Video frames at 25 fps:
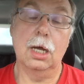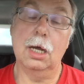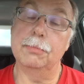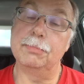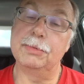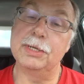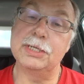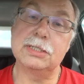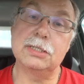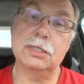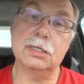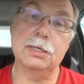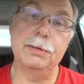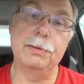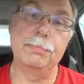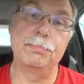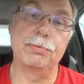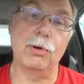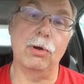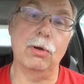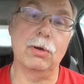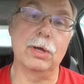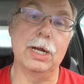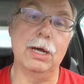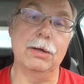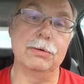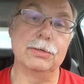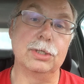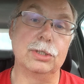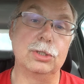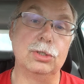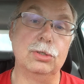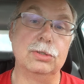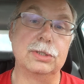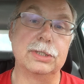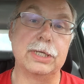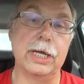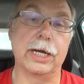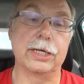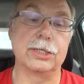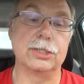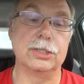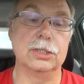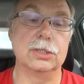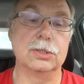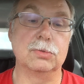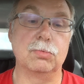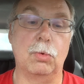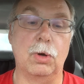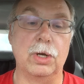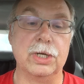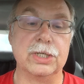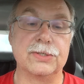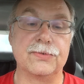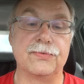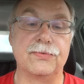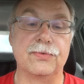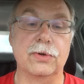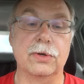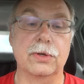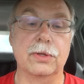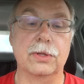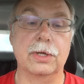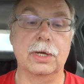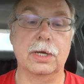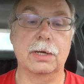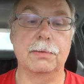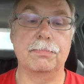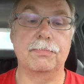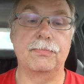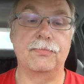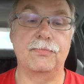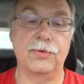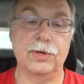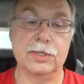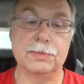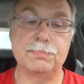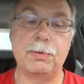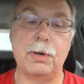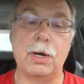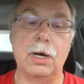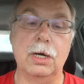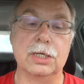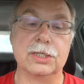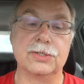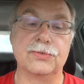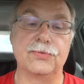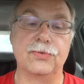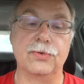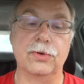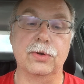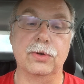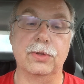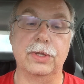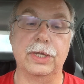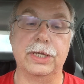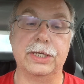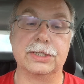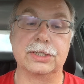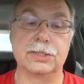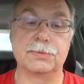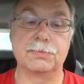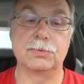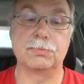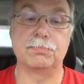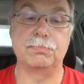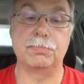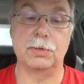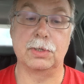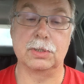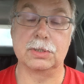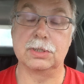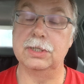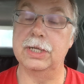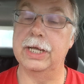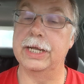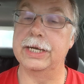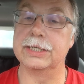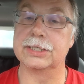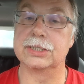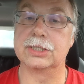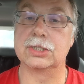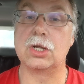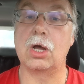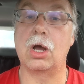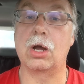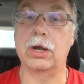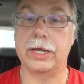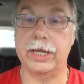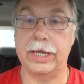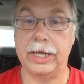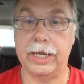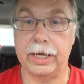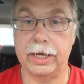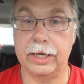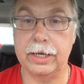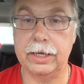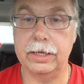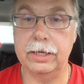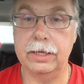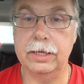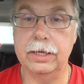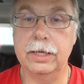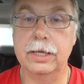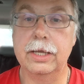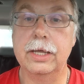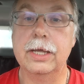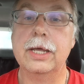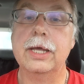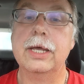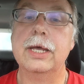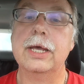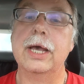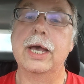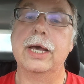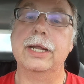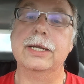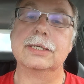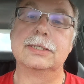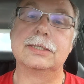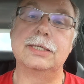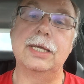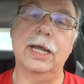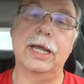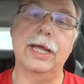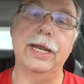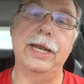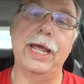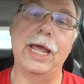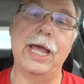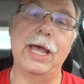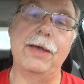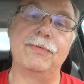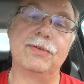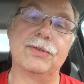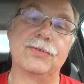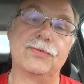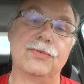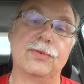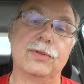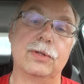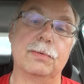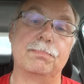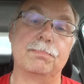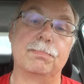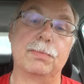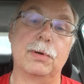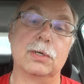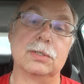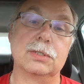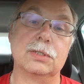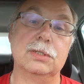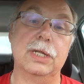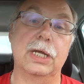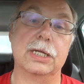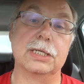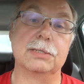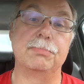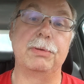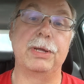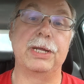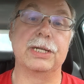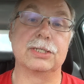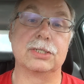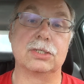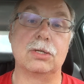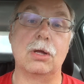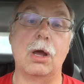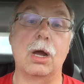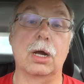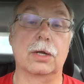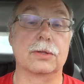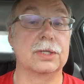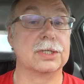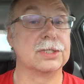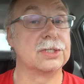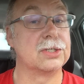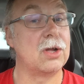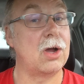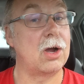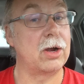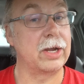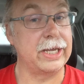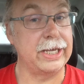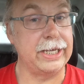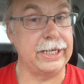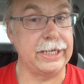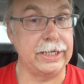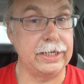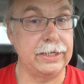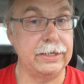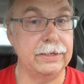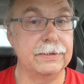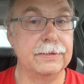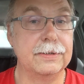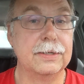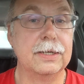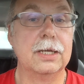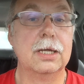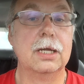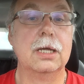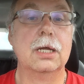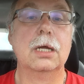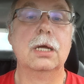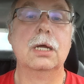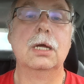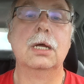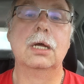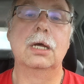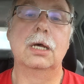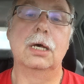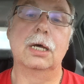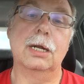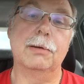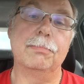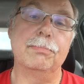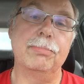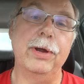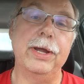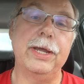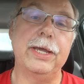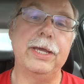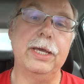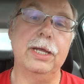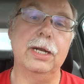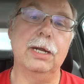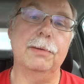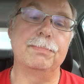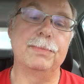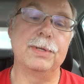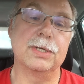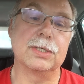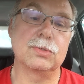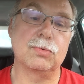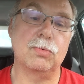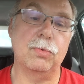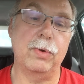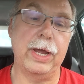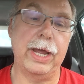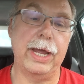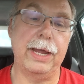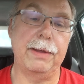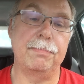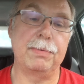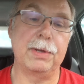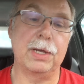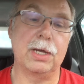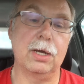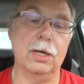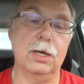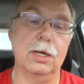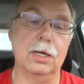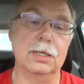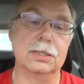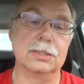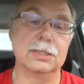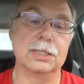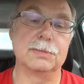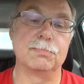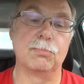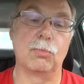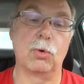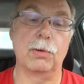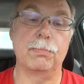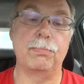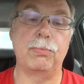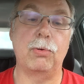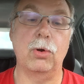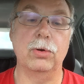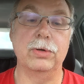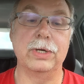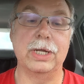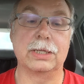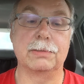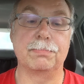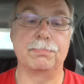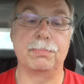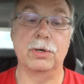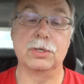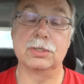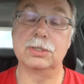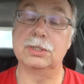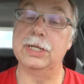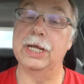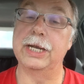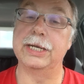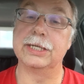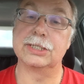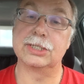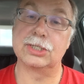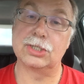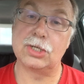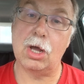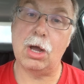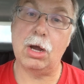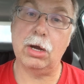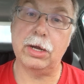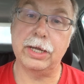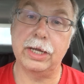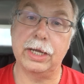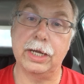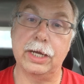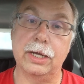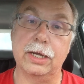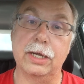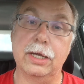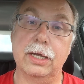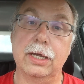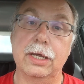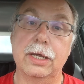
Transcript: This is going to be broken out into two sections. One is for the first part is for the person that is stalking, and the second half is for the person that is being stalked, the stalkee. And I'm breaking it up this way because it's more important that the person that is stalking